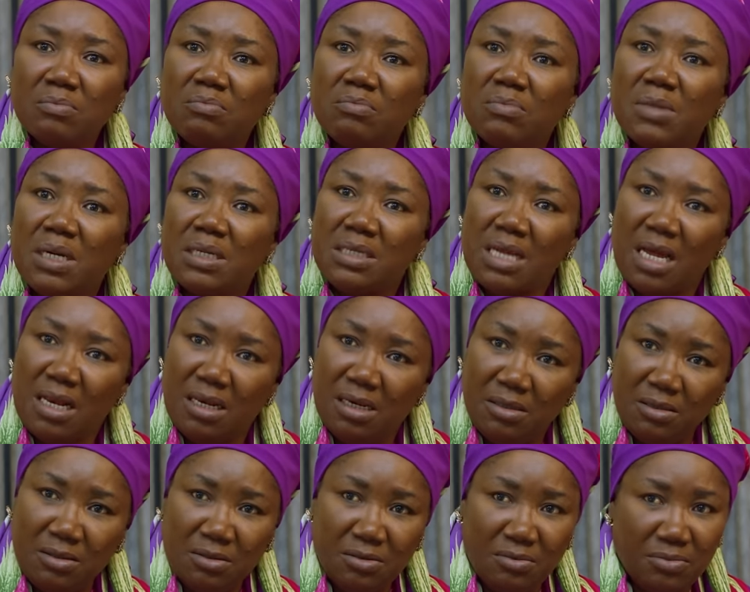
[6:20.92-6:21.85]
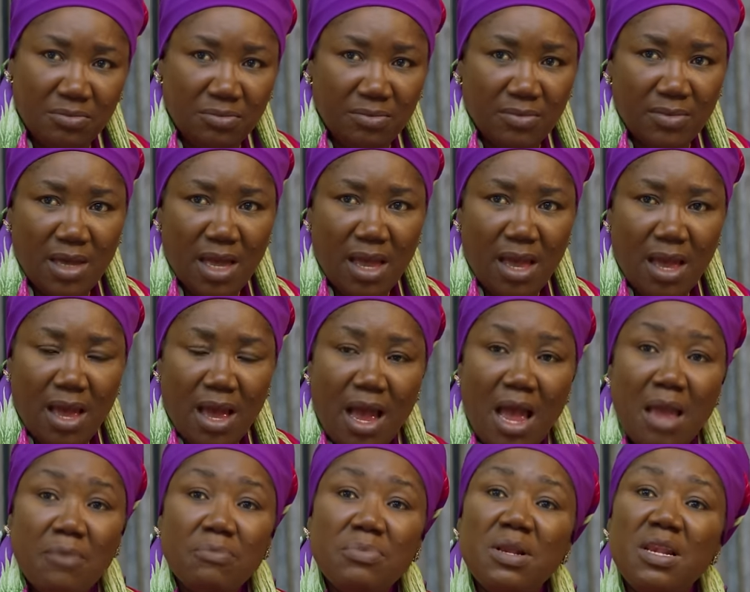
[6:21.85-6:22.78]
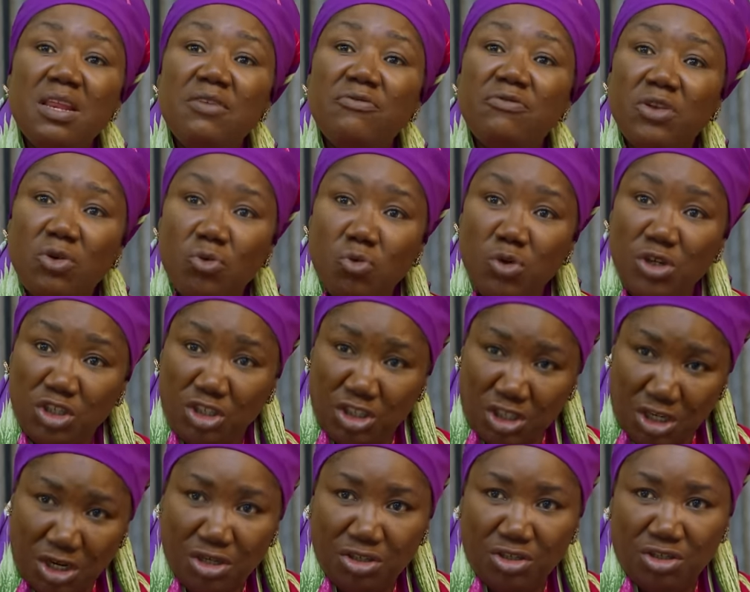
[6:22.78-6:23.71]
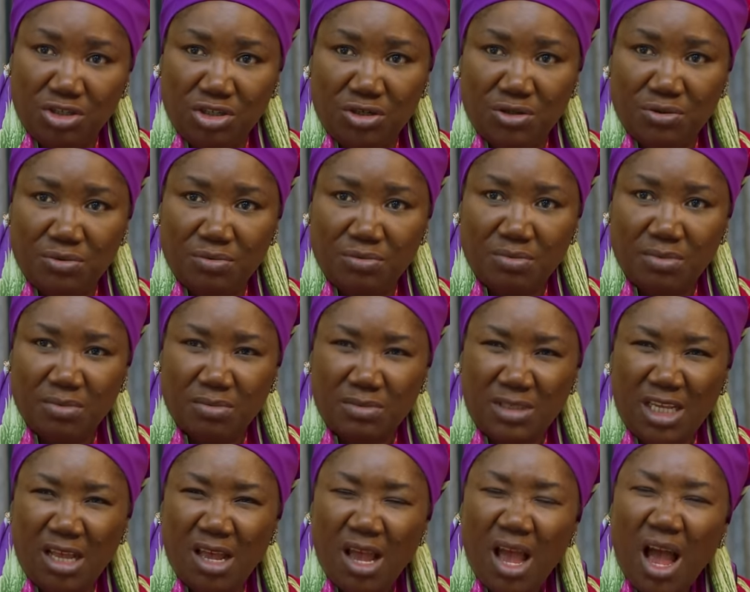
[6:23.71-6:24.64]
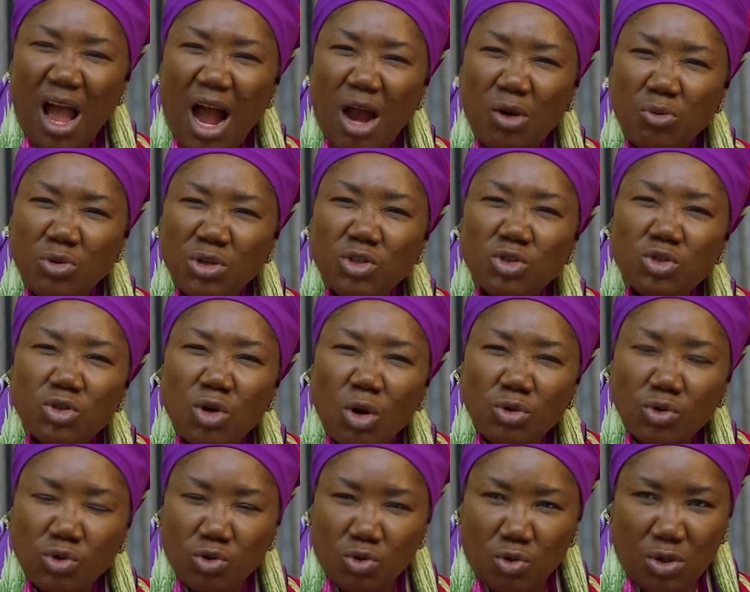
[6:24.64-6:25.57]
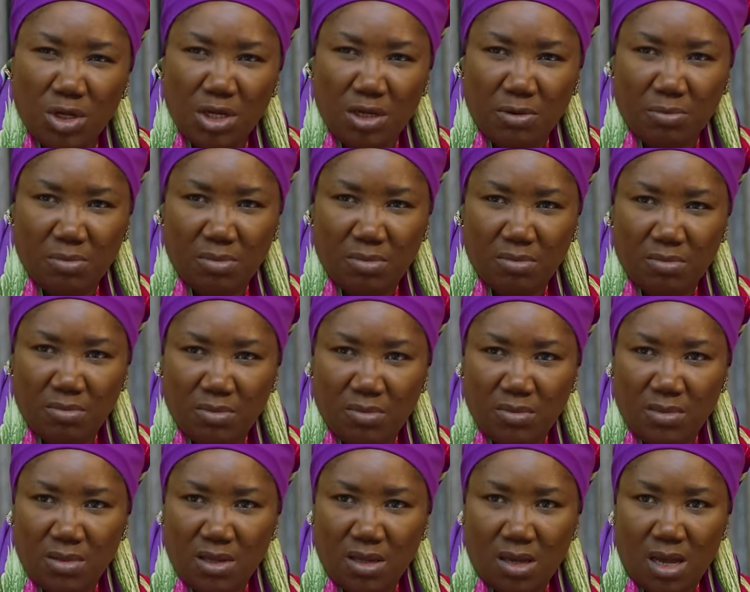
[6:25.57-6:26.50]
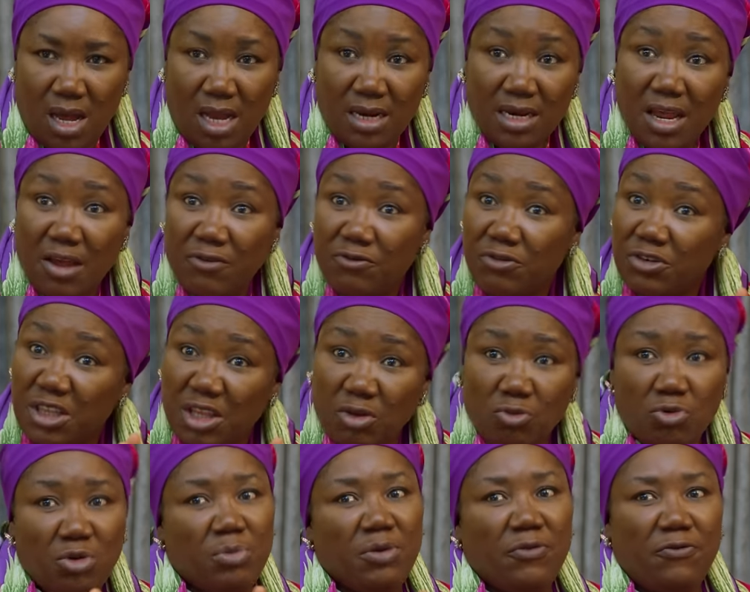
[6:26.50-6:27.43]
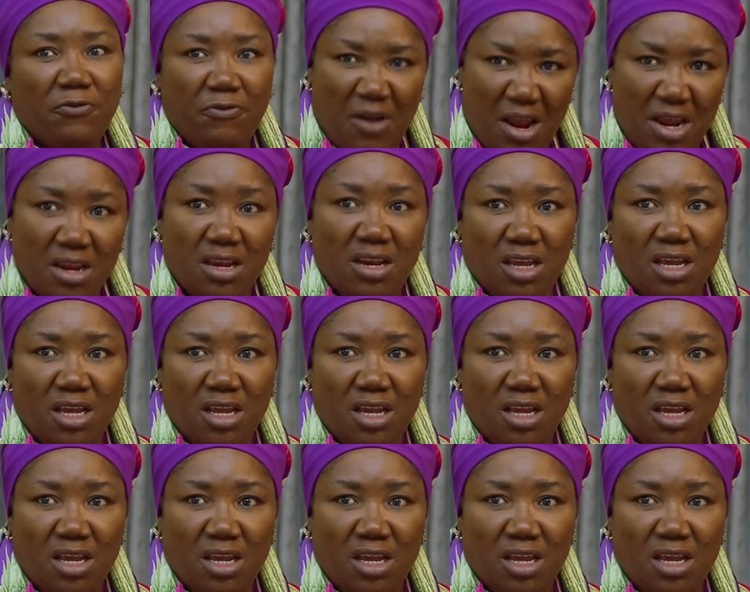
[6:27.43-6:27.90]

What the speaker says: My darling, I believe it will change. I will talk to him and everything will be fine